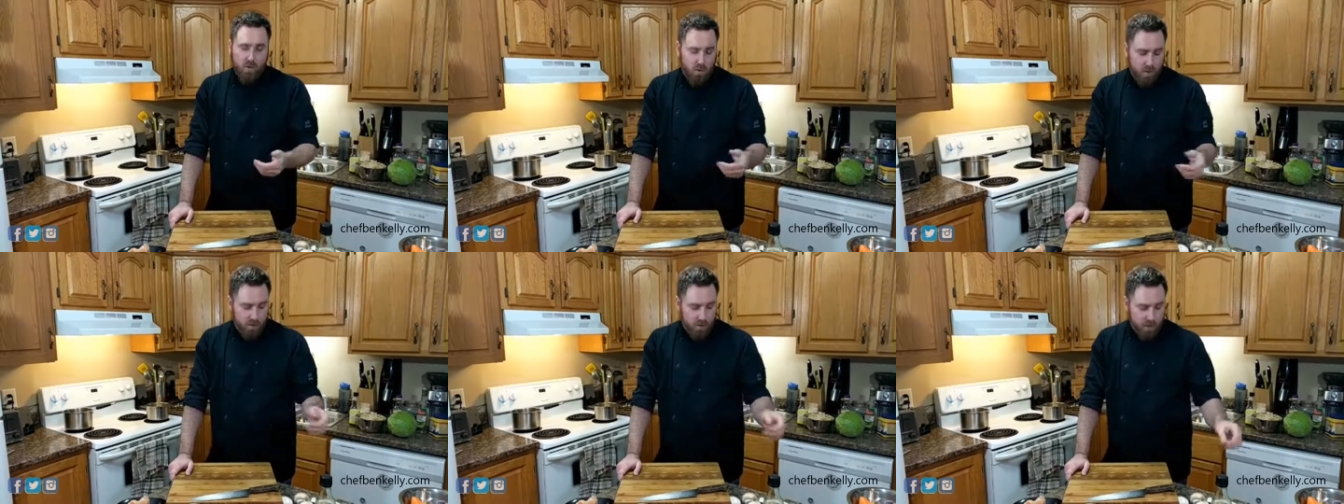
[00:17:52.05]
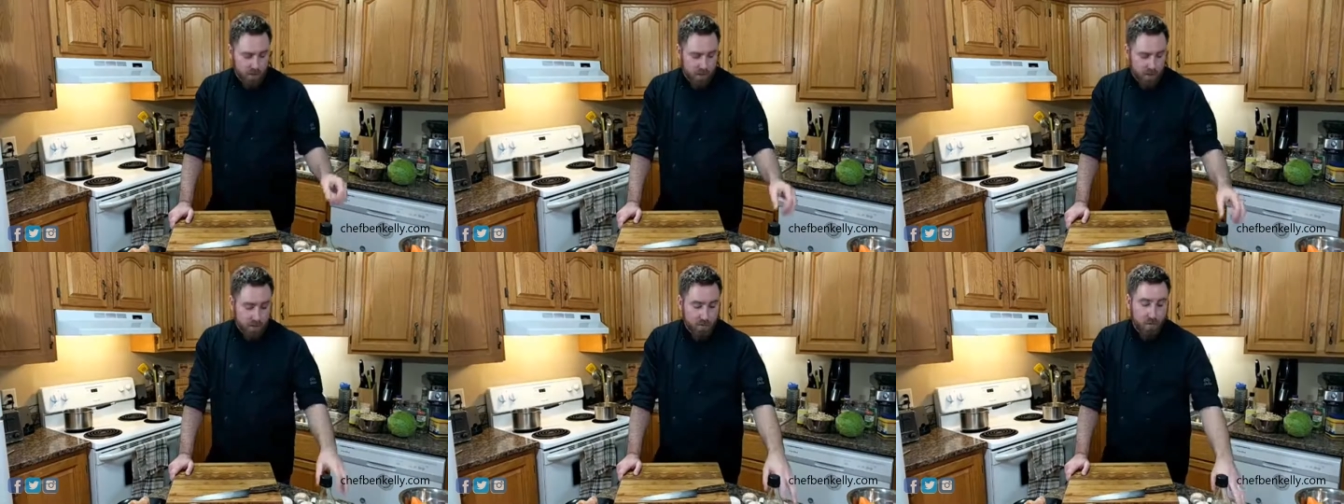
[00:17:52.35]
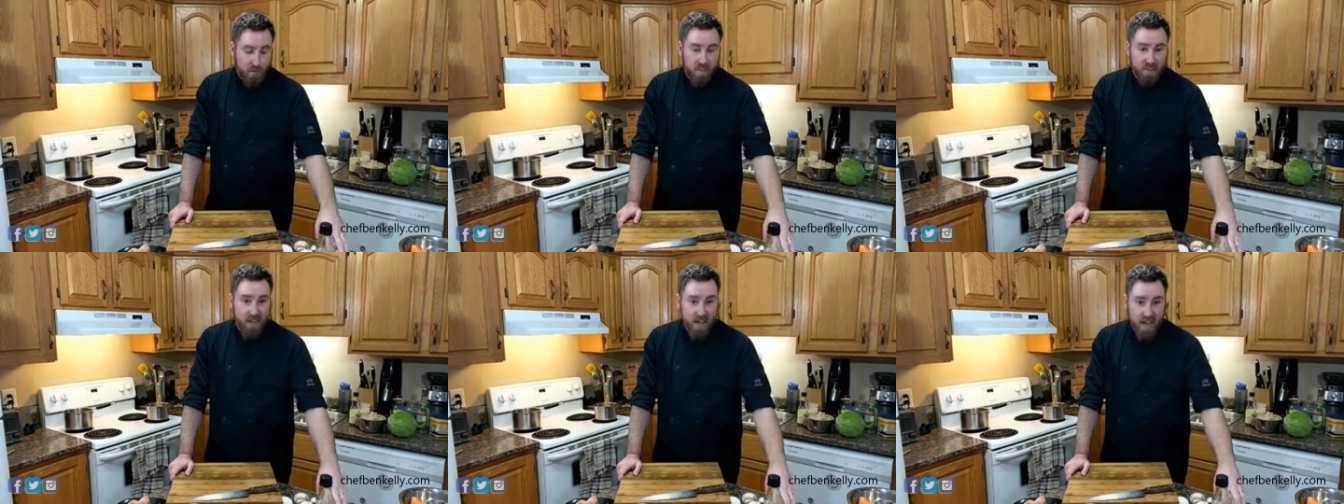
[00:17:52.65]
of
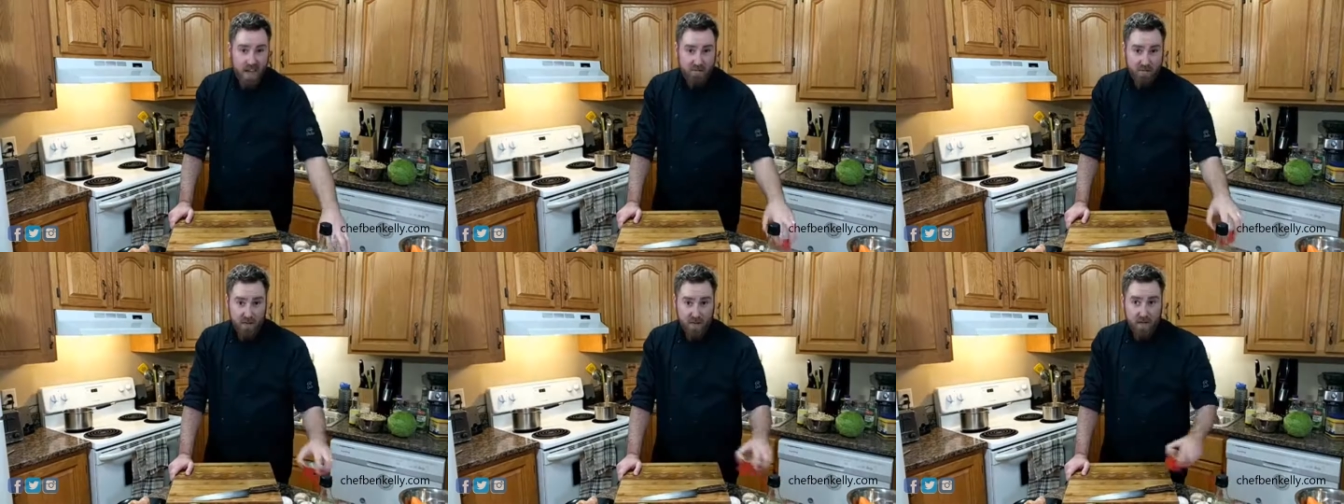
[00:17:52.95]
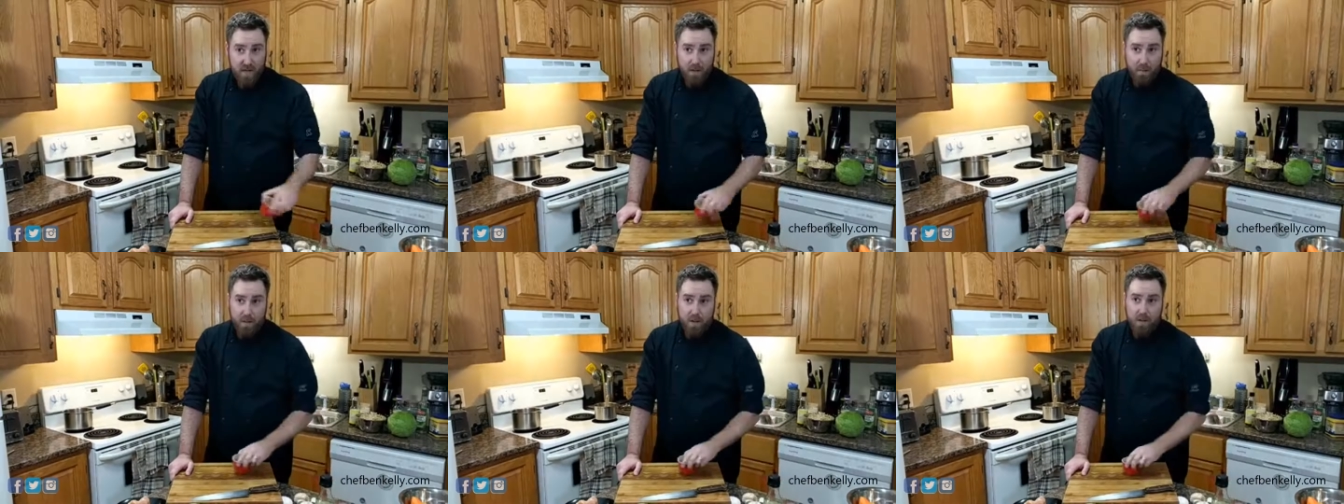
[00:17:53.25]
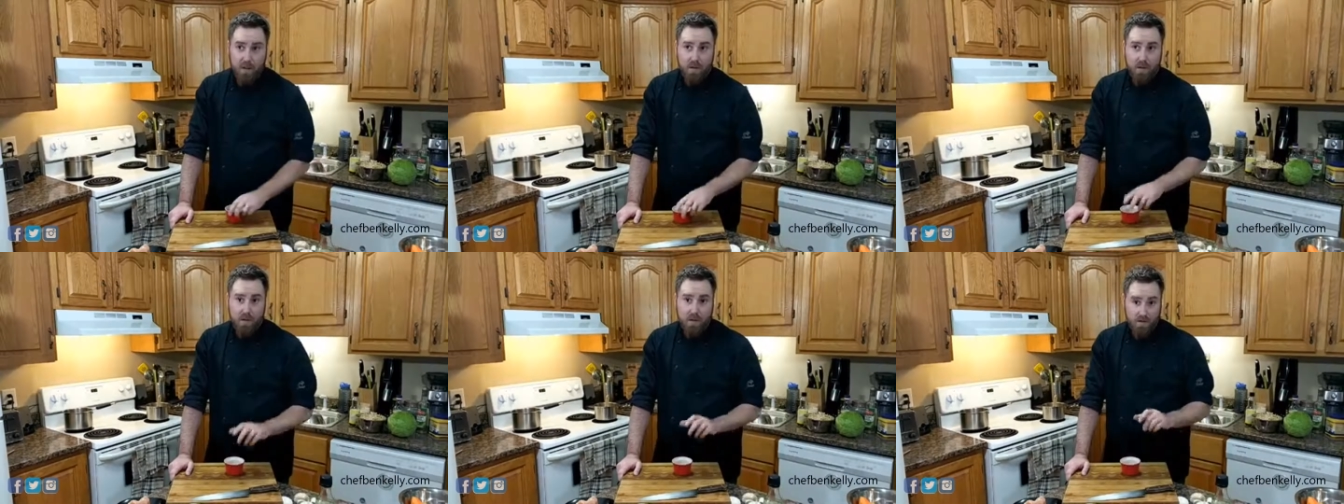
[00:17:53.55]
cornstarch with half a
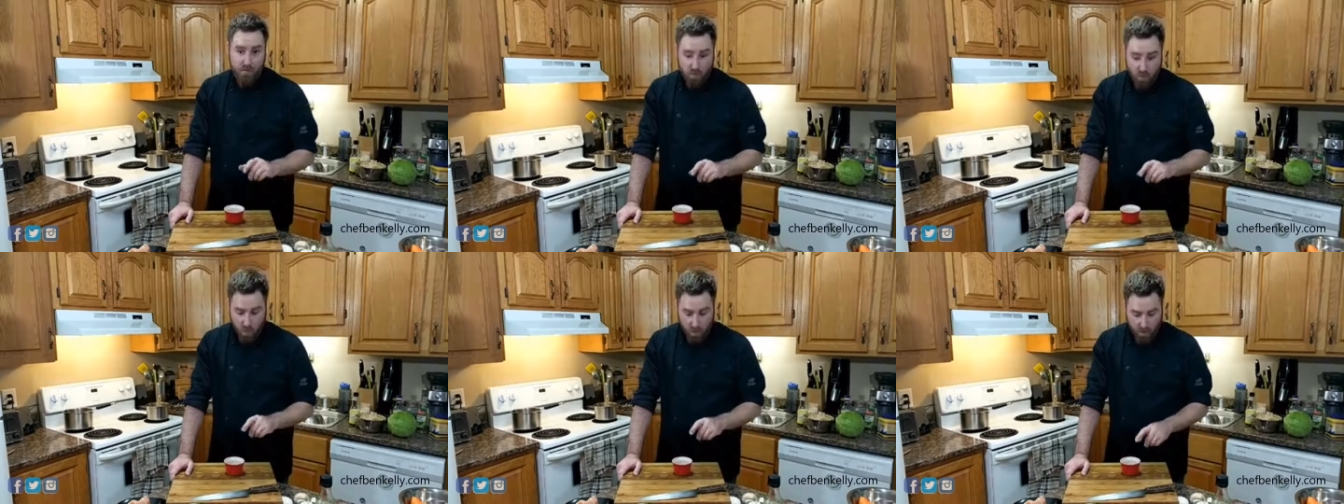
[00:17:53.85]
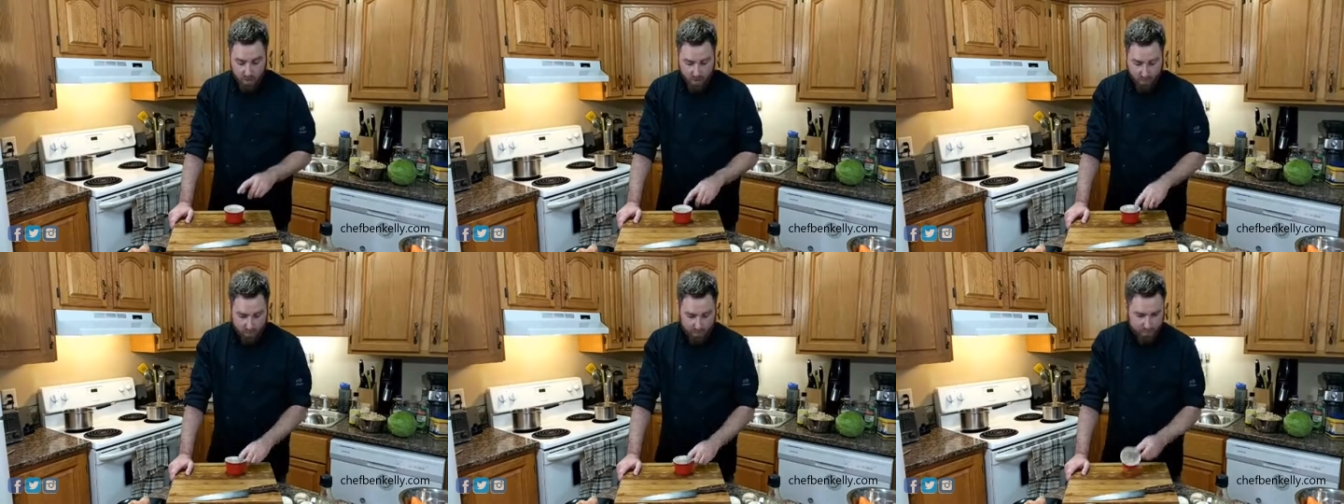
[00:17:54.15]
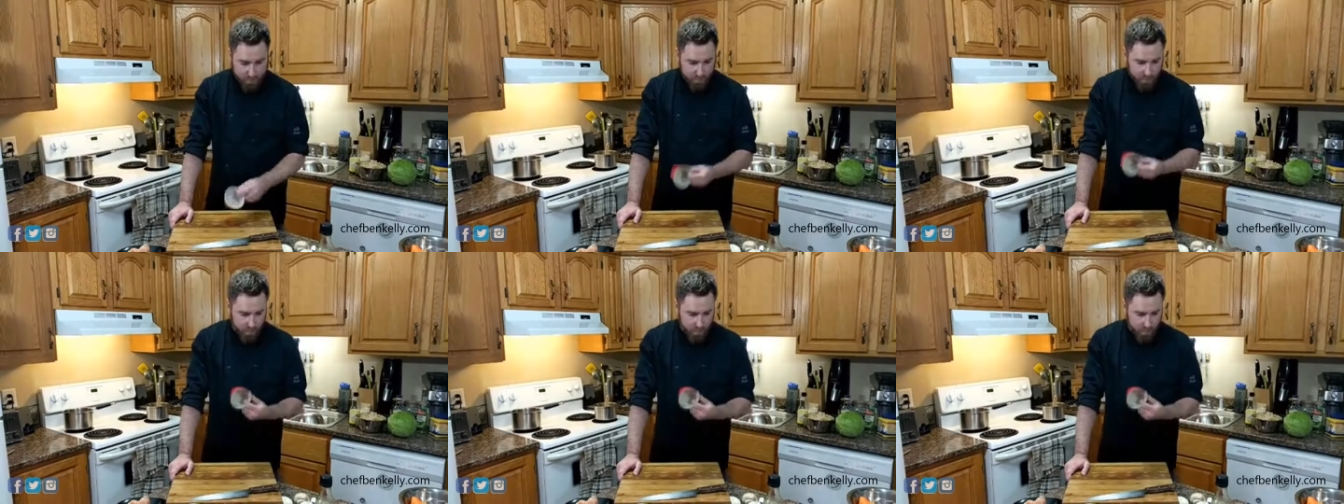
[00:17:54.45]
cup of water.